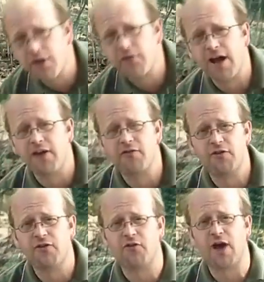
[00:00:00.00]
We've always
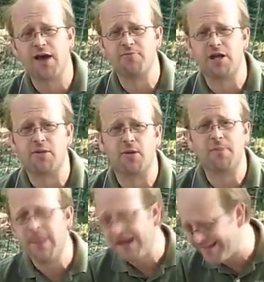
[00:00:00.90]
found 55
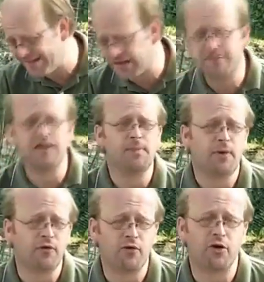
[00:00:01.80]
minimum,
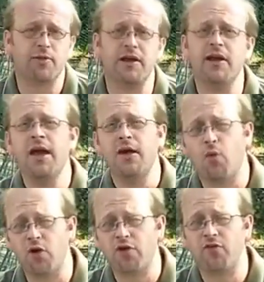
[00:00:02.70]
60 preferably,
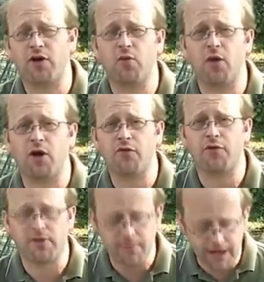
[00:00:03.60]
works very well
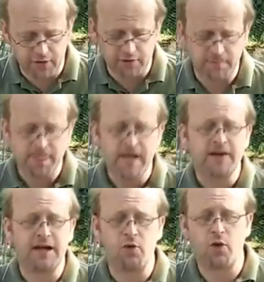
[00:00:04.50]
for the tomatoes.
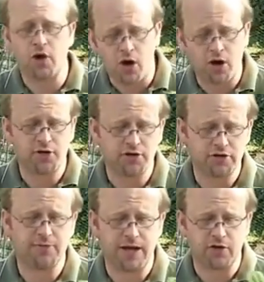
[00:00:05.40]
Now you want to harden
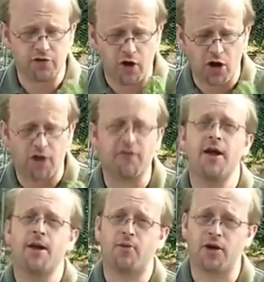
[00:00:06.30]
your tomatoes
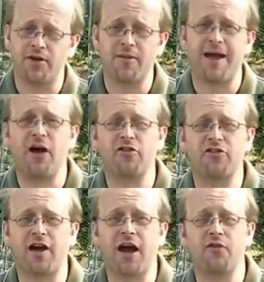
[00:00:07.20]
off, bringing them
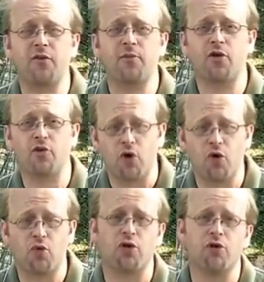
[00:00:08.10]
outside from a
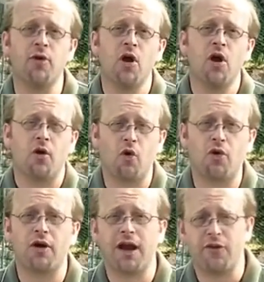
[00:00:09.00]
grow room
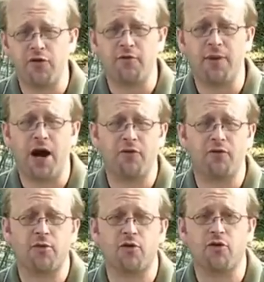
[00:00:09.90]
or if you've bought
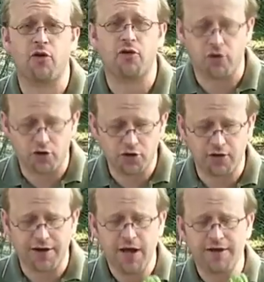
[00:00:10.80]
them from your local
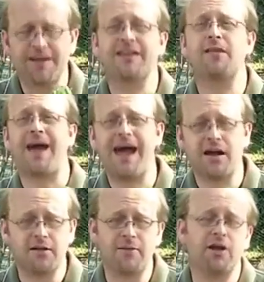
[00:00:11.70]
nursery to get them
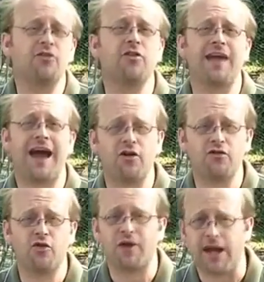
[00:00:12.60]
acclimated to the
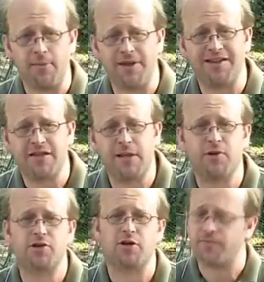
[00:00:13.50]
outdoor ambient
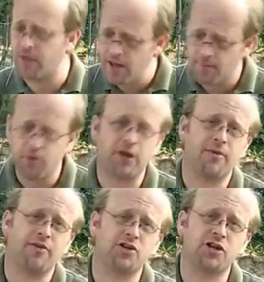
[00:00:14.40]
temperature.
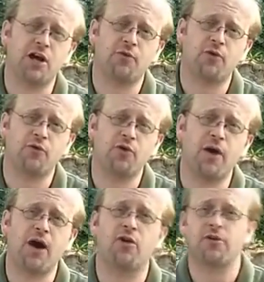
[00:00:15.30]
Putting them in the shade for a
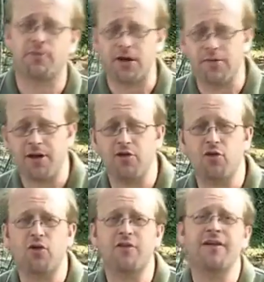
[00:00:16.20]
few hours, bring them
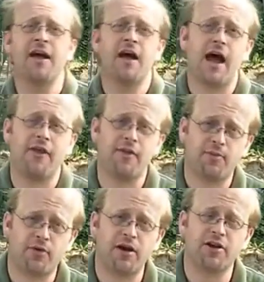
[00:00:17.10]
indoors, and
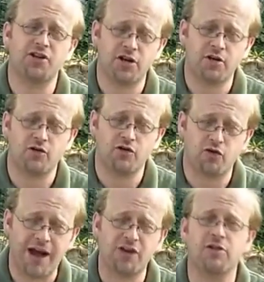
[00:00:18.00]
then
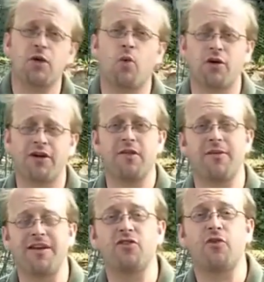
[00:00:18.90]
gradually
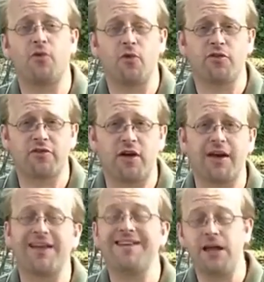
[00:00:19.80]
working them into full
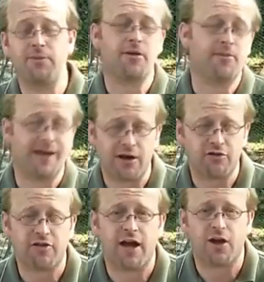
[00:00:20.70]
sun and keeping them
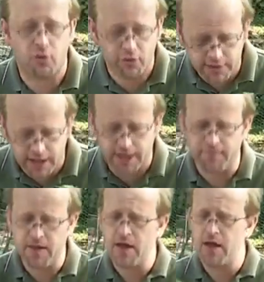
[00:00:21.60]
outside overnight.